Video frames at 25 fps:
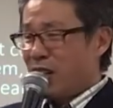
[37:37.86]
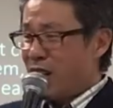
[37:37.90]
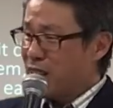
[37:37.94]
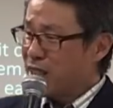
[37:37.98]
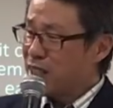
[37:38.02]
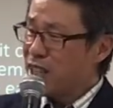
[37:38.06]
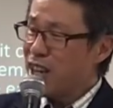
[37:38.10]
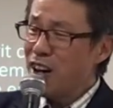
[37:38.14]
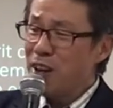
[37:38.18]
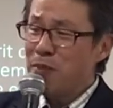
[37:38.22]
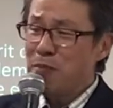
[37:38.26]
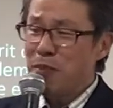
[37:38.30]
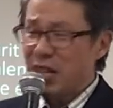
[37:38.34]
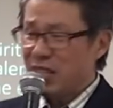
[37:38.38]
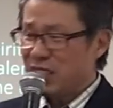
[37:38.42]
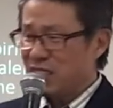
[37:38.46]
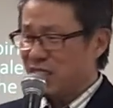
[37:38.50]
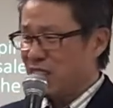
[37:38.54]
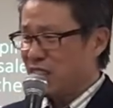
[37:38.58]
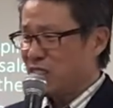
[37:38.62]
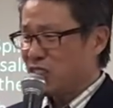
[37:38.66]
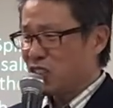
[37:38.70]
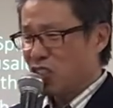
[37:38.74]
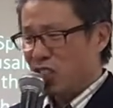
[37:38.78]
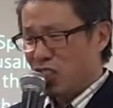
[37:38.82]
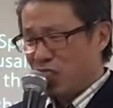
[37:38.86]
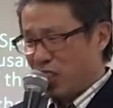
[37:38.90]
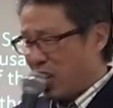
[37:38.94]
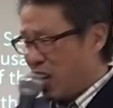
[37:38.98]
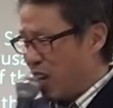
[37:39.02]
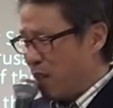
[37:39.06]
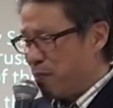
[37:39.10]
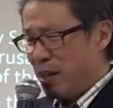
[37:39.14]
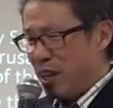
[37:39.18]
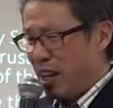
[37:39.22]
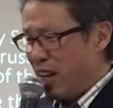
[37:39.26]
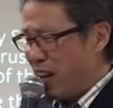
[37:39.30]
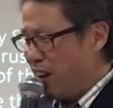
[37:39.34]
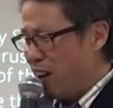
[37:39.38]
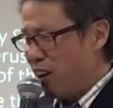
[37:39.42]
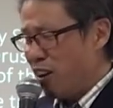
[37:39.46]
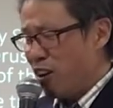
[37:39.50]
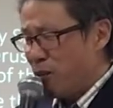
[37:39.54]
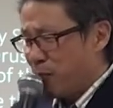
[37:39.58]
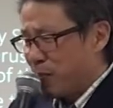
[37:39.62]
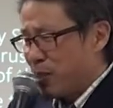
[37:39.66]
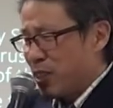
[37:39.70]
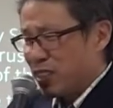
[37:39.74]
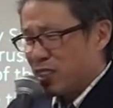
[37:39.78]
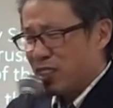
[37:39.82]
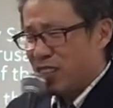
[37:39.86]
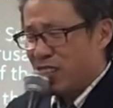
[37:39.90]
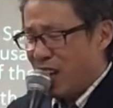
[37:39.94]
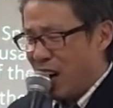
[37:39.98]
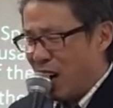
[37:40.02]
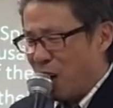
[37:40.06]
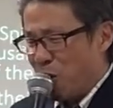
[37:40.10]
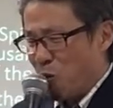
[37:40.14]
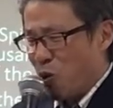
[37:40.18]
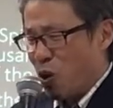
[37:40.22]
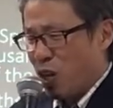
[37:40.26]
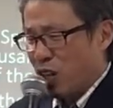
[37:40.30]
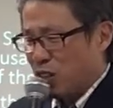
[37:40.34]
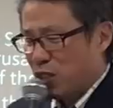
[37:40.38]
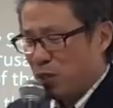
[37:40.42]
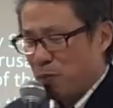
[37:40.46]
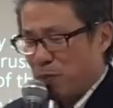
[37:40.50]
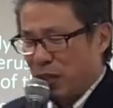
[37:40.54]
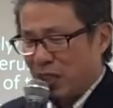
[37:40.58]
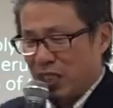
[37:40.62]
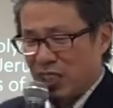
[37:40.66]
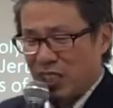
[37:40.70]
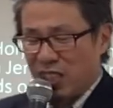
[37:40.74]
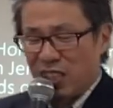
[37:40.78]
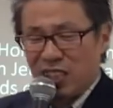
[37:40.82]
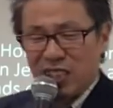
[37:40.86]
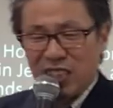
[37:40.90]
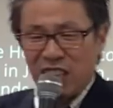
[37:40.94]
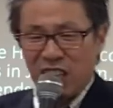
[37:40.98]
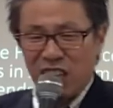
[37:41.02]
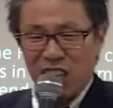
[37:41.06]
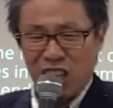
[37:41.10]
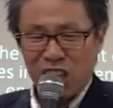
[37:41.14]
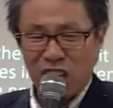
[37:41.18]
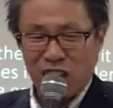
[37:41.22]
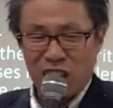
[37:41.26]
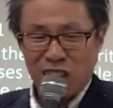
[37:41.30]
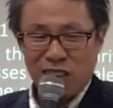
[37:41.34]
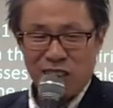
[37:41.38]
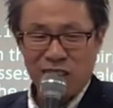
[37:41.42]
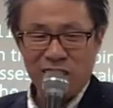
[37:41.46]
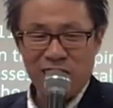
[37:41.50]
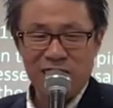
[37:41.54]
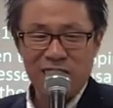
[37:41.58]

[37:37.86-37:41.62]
Tell my sister to come and help. There's a lot of work to be done here.